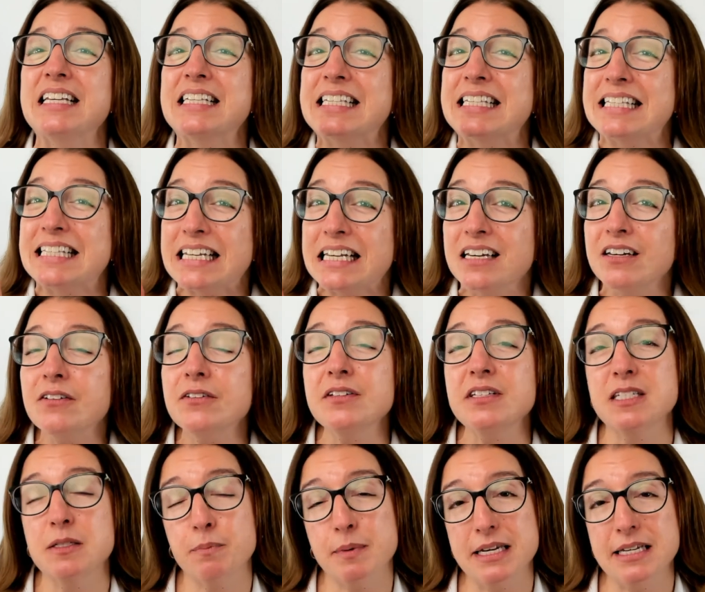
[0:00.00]
single
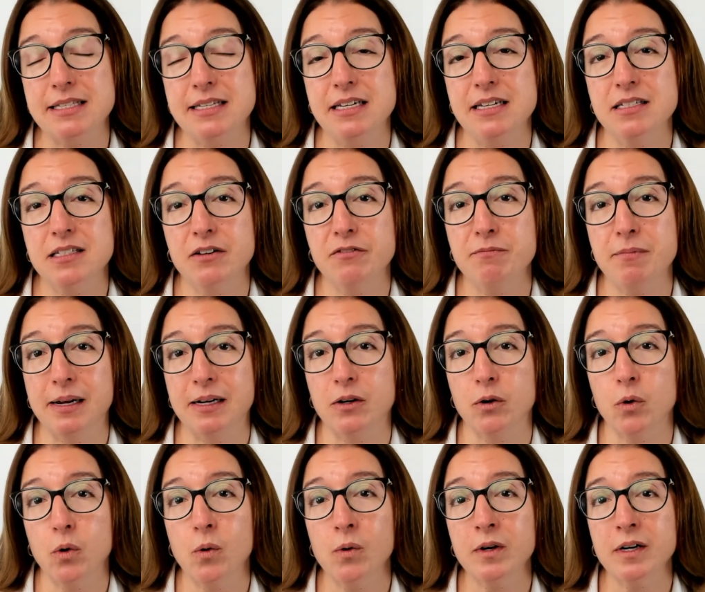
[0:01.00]
species of
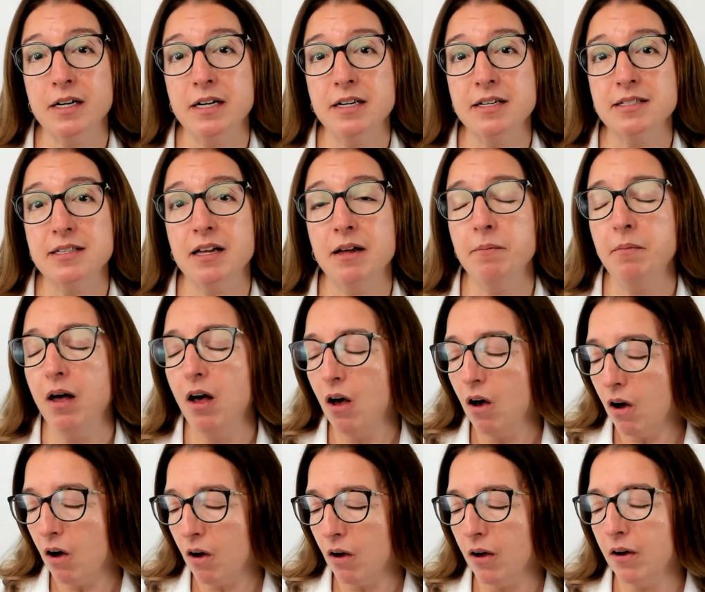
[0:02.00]
microorganism
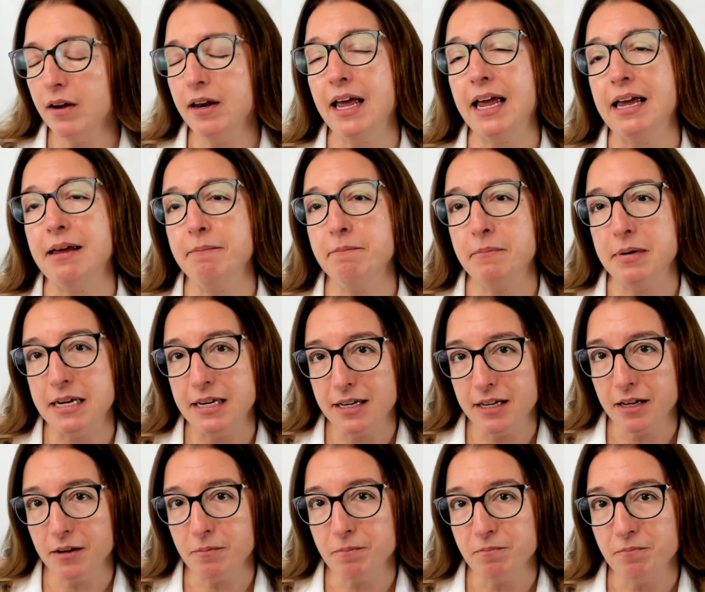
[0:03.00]
on a
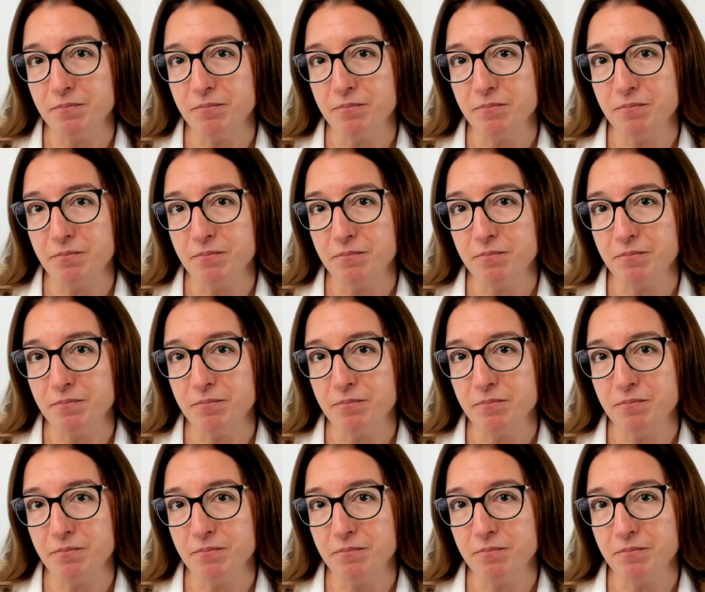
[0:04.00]
medium.